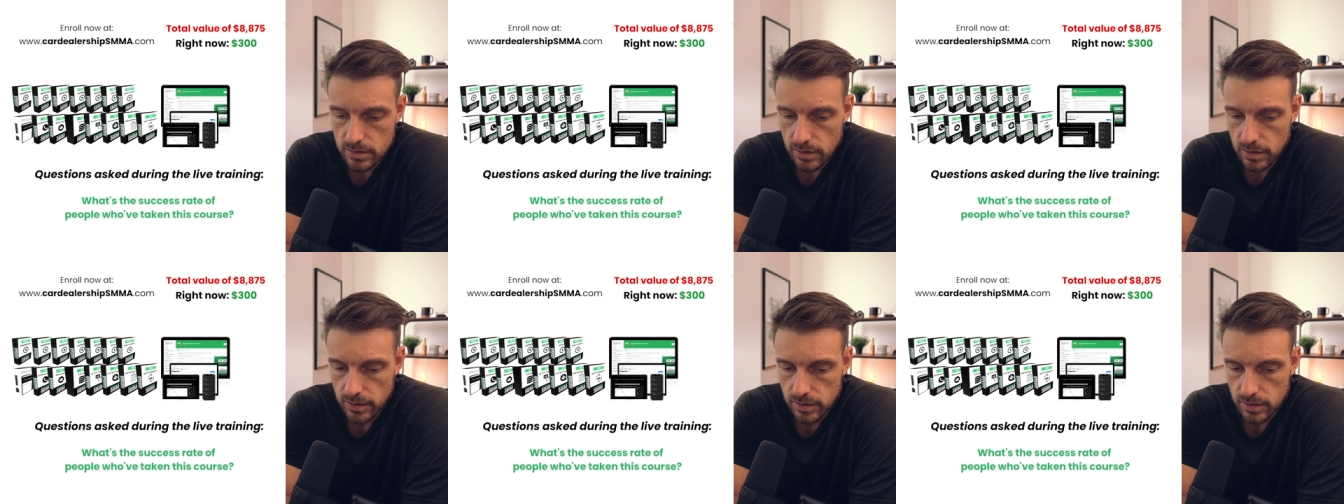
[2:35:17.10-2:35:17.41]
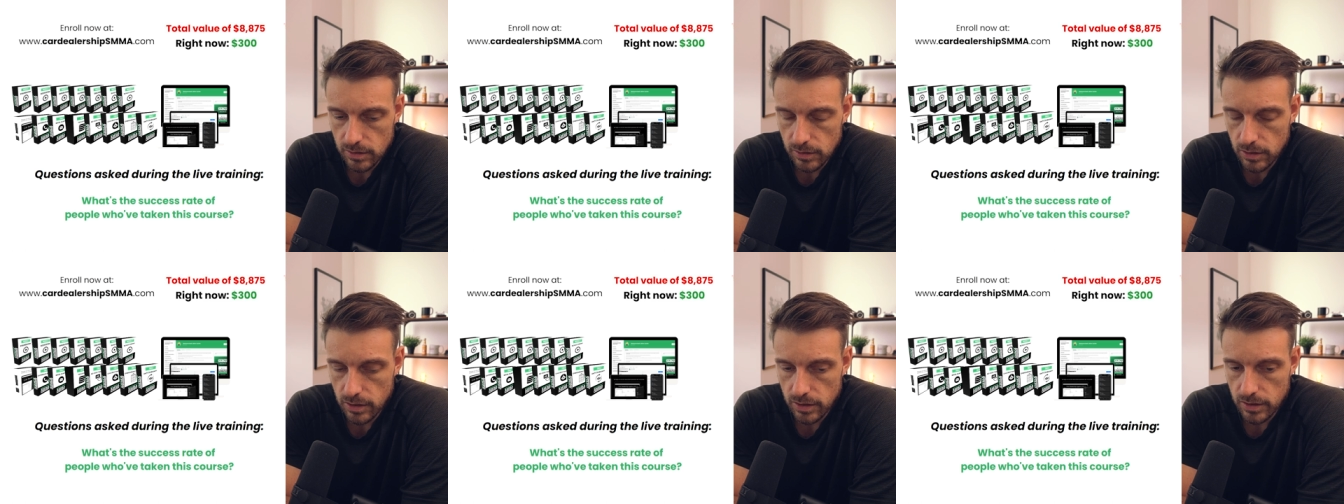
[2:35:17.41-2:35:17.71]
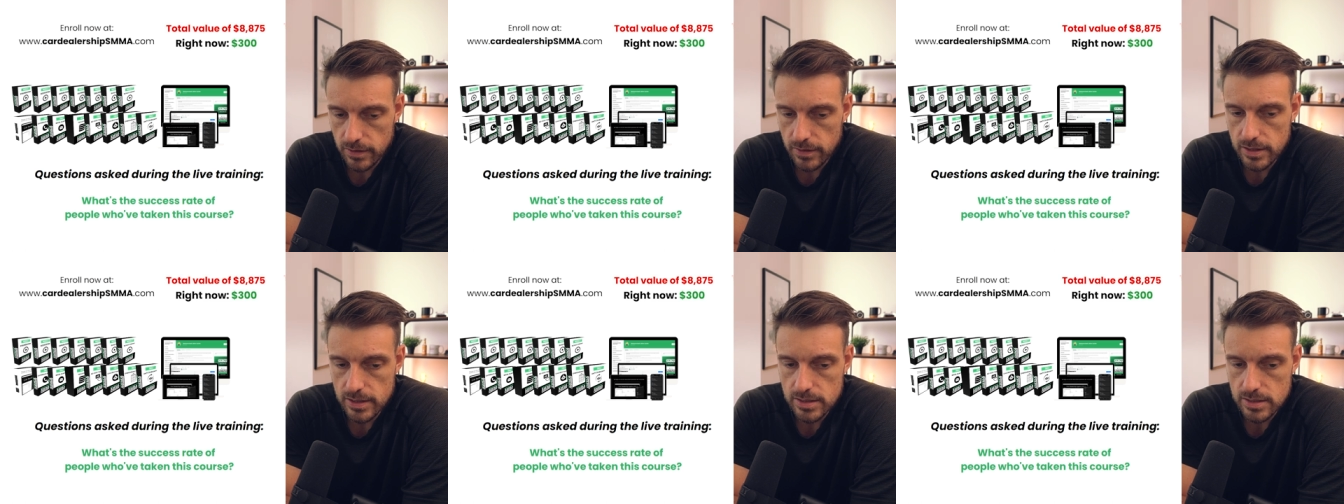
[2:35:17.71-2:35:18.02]
like, look,
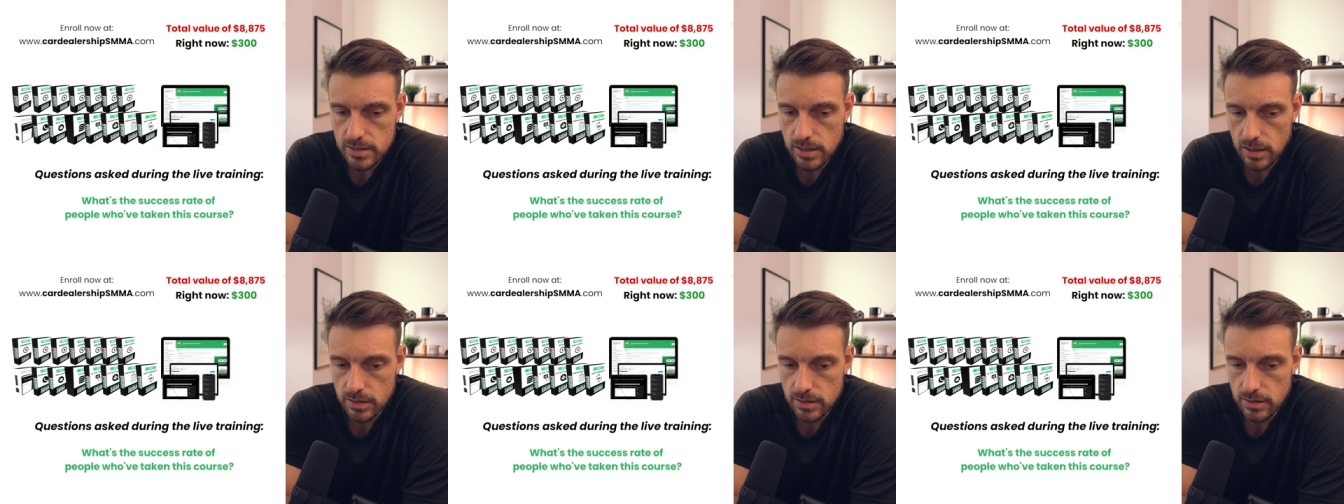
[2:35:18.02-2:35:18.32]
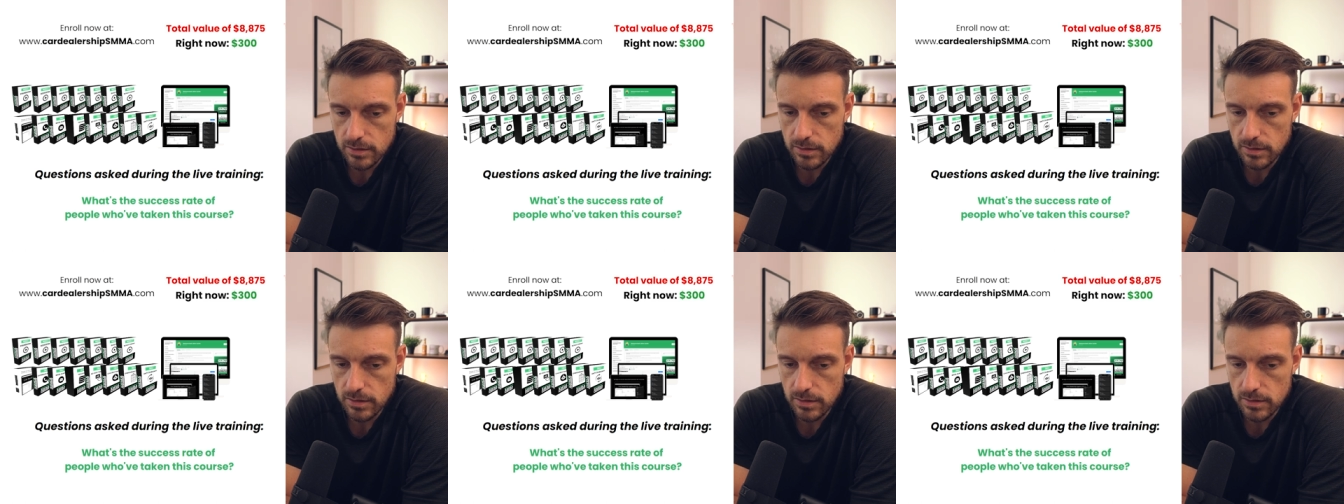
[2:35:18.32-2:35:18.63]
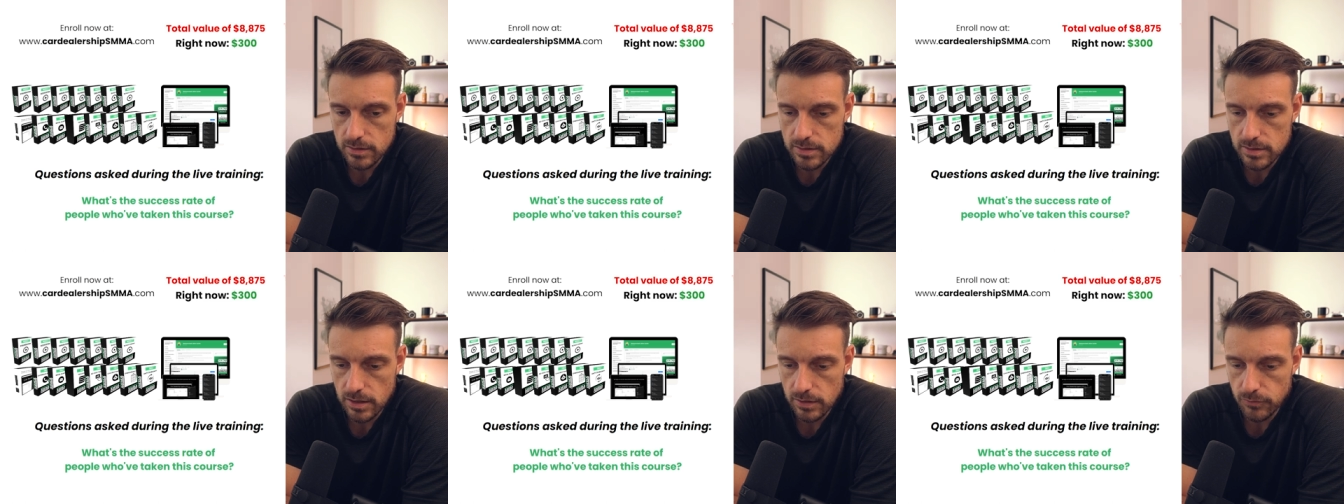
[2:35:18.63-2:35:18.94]
it's not
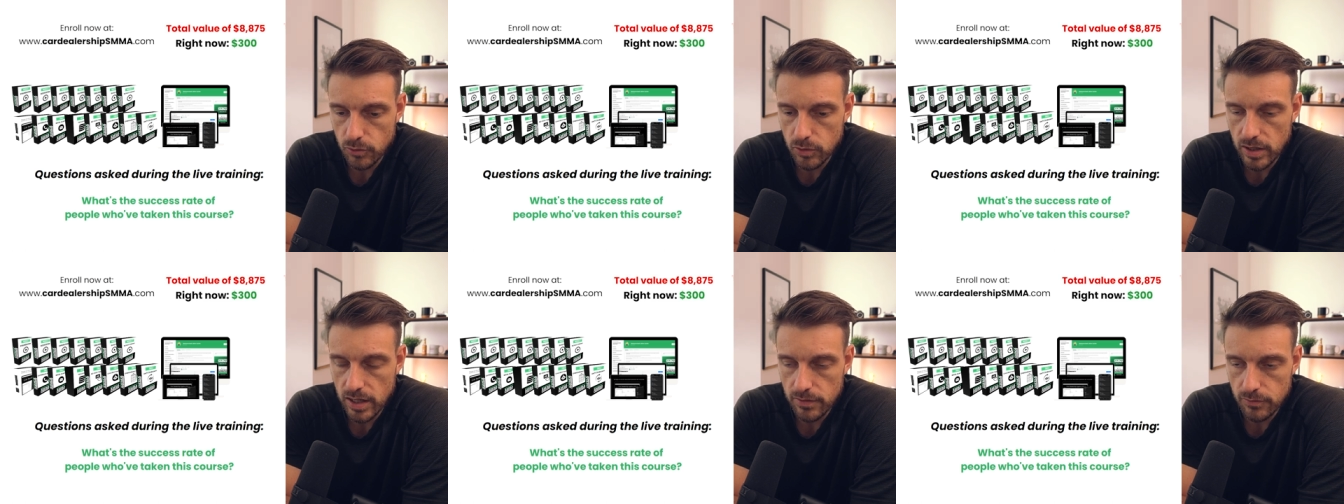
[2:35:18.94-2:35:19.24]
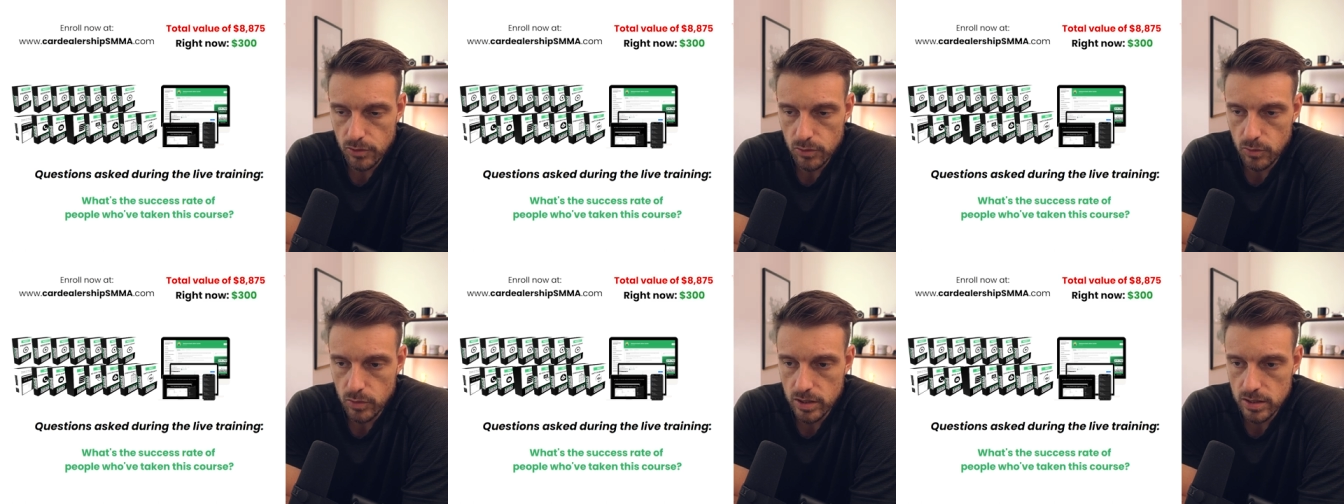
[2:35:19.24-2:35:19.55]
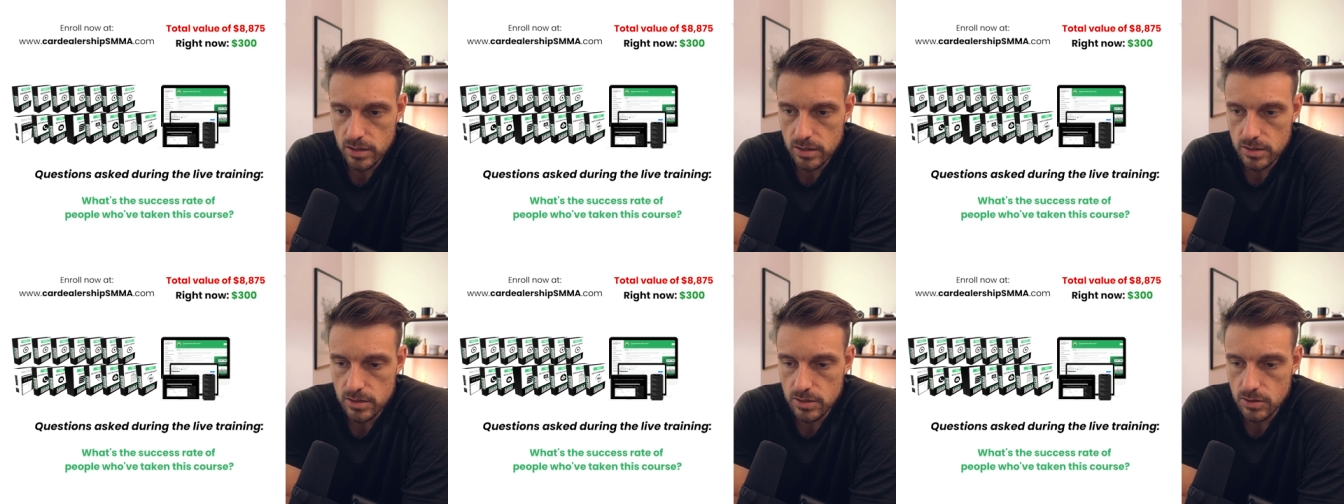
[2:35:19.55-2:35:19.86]
it's not for
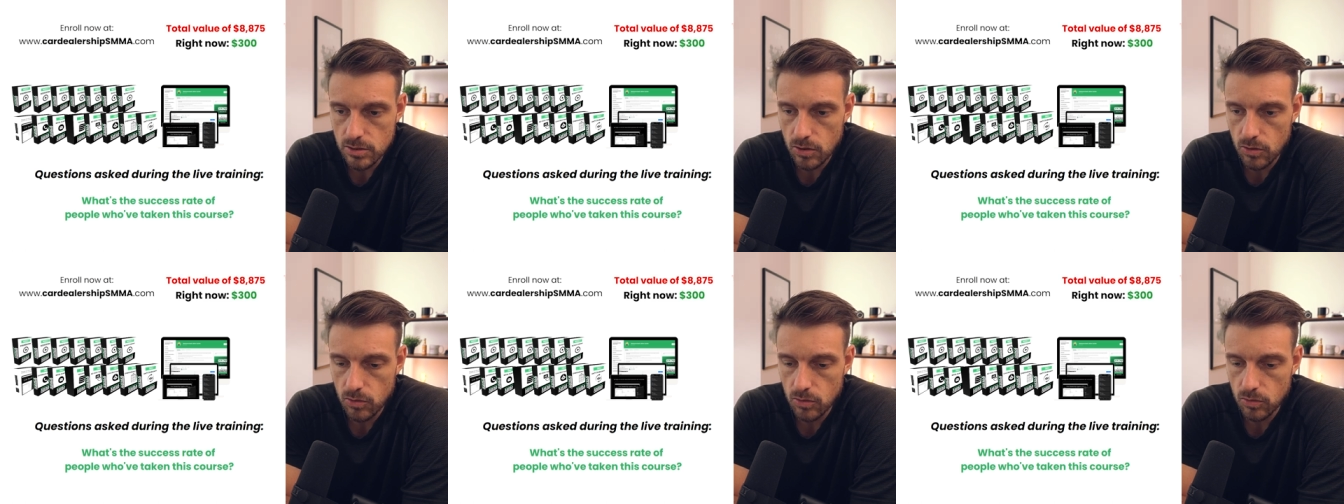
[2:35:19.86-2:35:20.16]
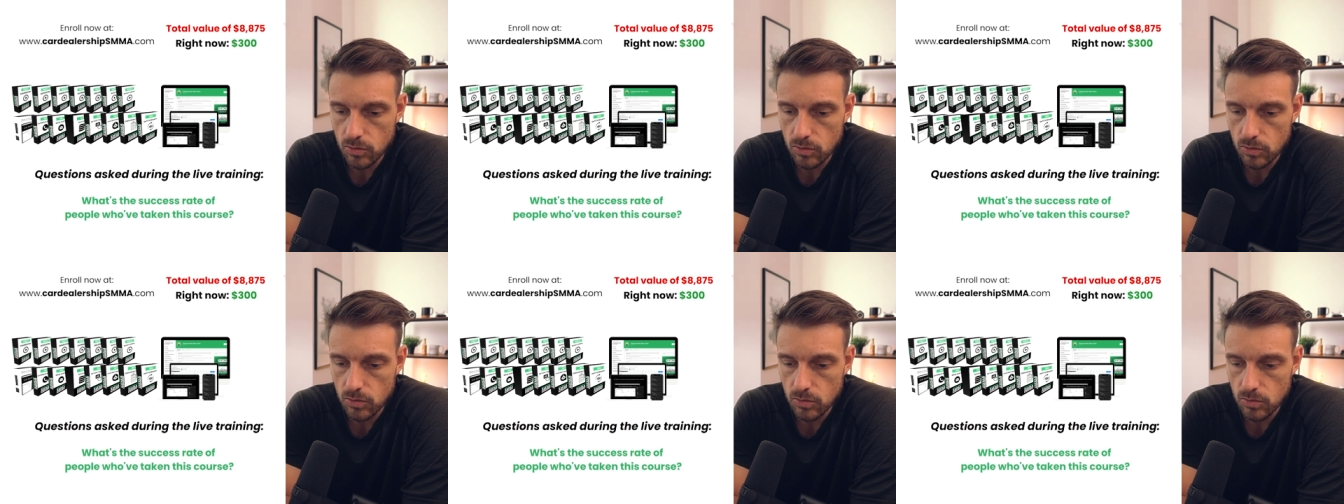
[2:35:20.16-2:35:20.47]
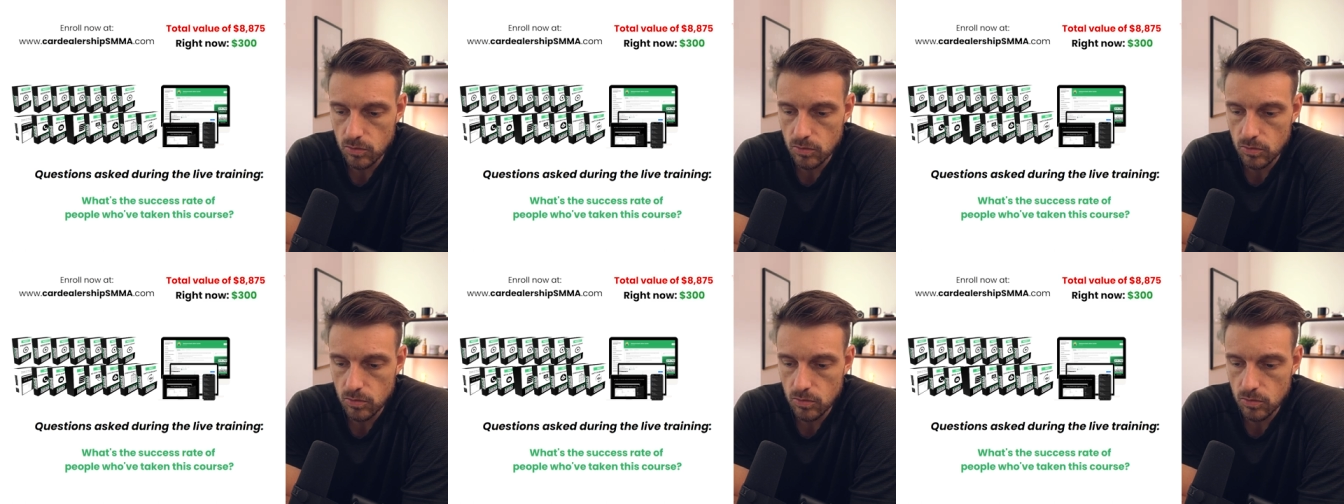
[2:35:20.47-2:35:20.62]
everyone. So